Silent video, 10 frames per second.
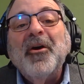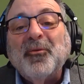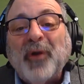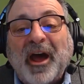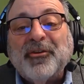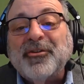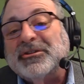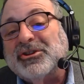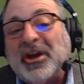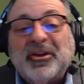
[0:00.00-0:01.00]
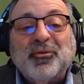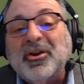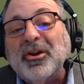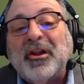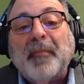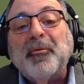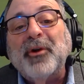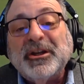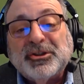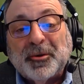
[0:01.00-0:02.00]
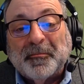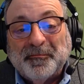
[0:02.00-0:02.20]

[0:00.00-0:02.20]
rather than genuine collaboration.